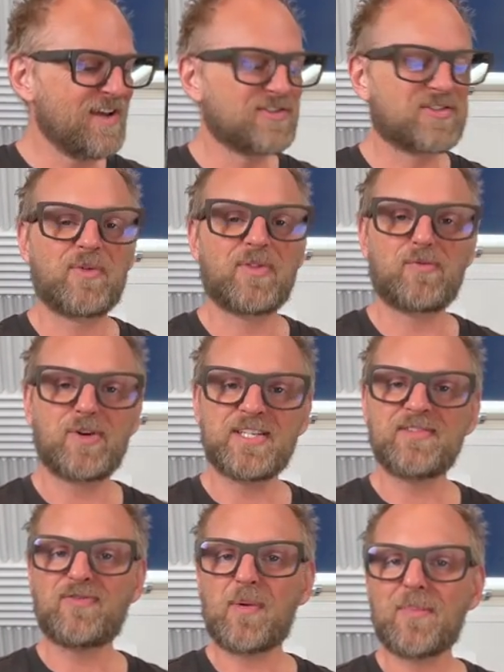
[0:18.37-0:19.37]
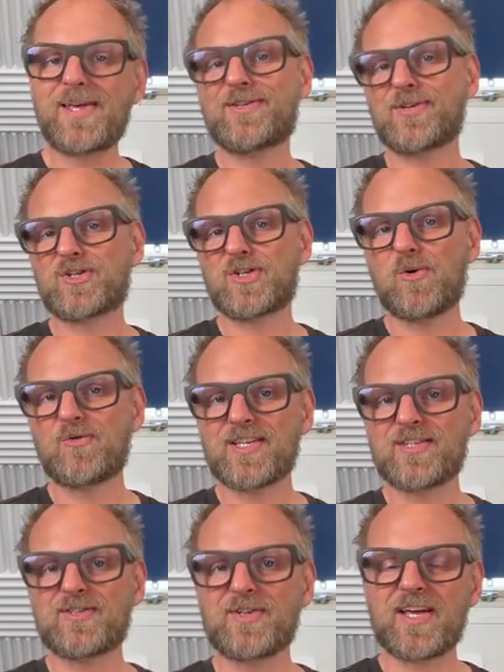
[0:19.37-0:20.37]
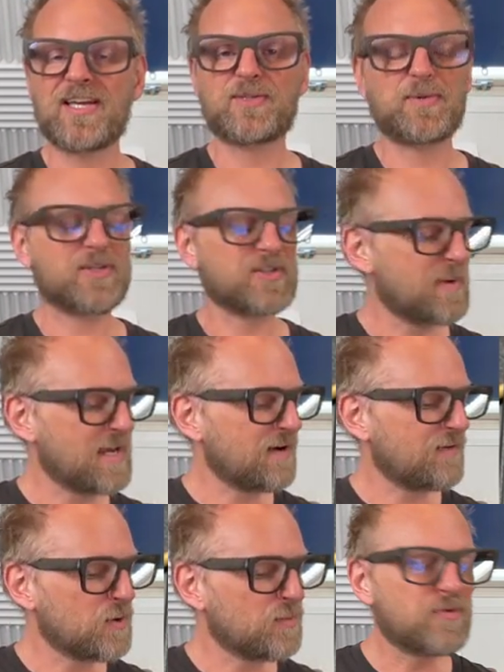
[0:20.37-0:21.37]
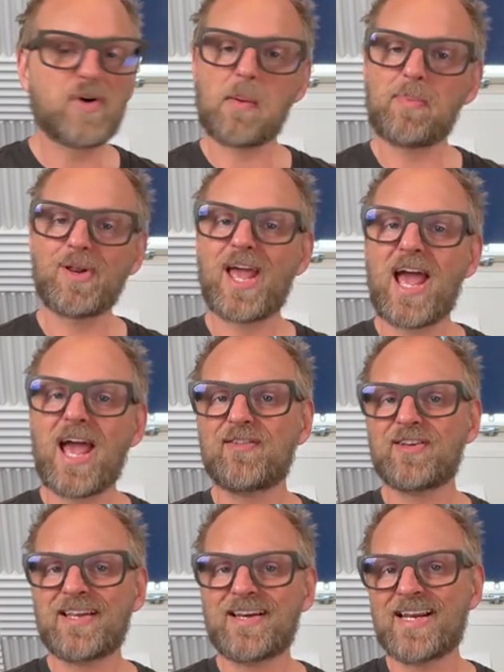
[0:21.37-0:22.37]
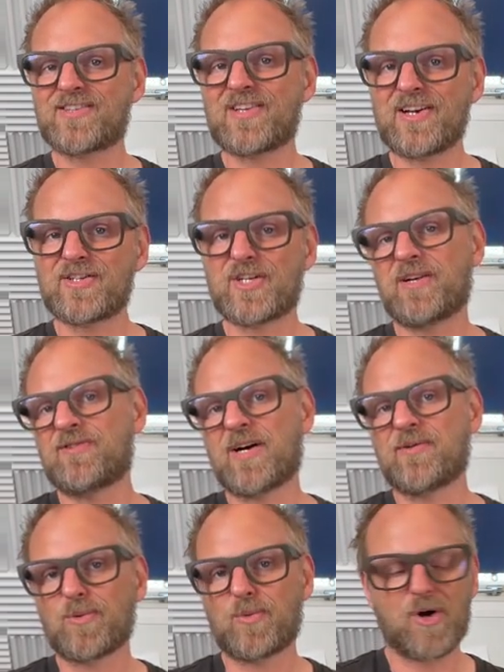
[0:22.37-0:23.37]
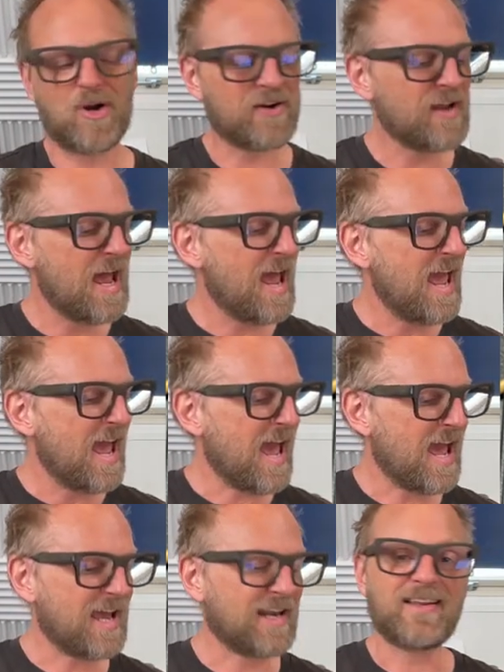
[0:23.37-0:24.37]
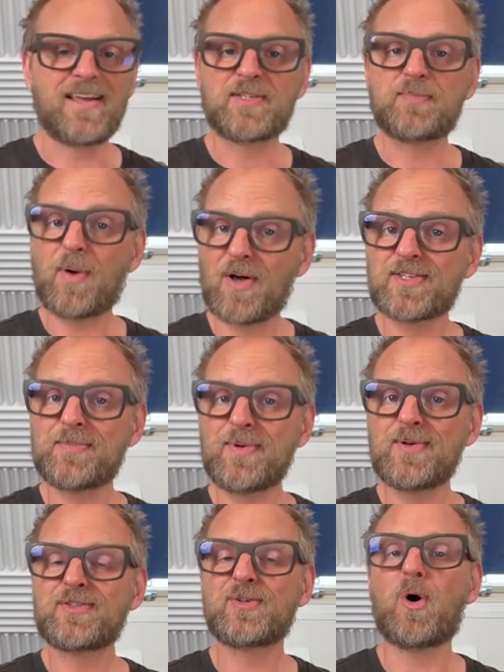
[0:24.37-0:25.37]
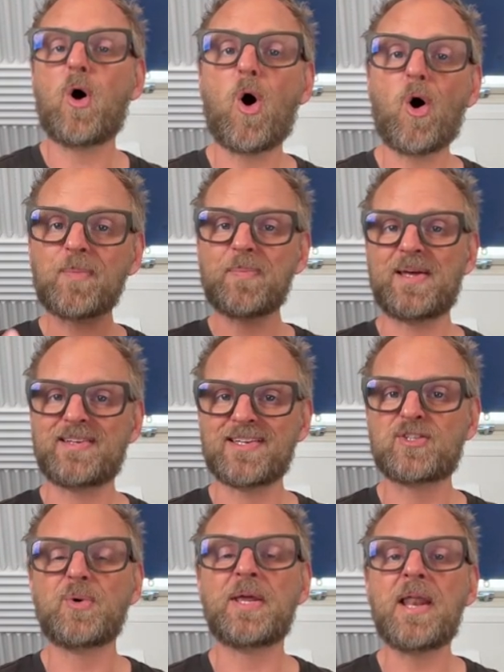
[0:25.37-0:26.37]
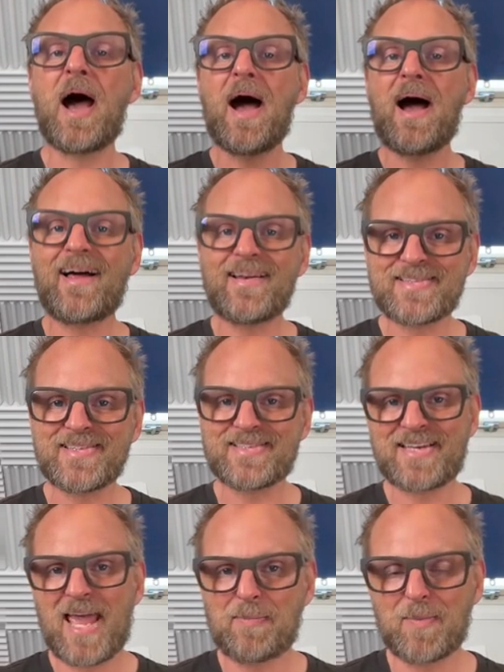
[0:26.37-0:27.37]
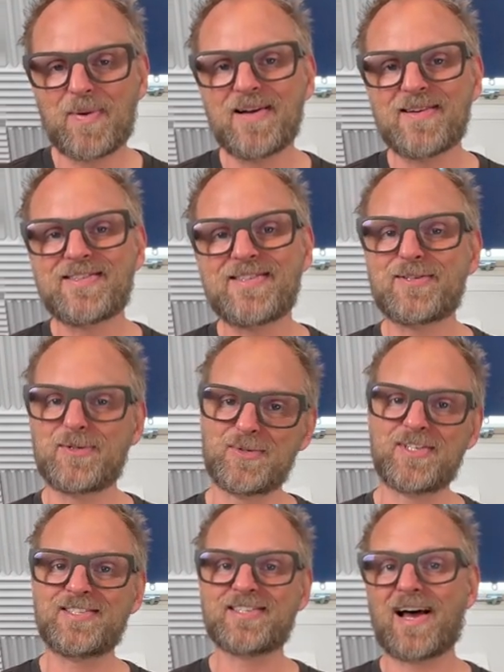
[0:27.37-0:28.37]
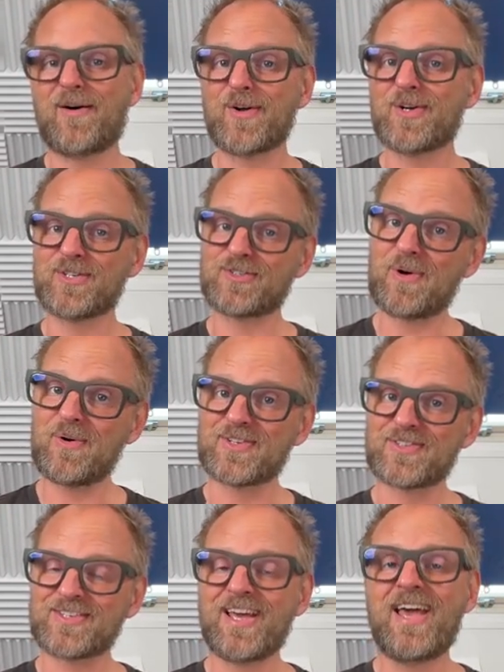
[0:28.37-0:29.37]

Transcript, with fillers: So the reason for me to show this today is because many of you probably have it in installation around the world, and it's possible to augment it, to enhance its capabilities using SKAARHOJ controllers.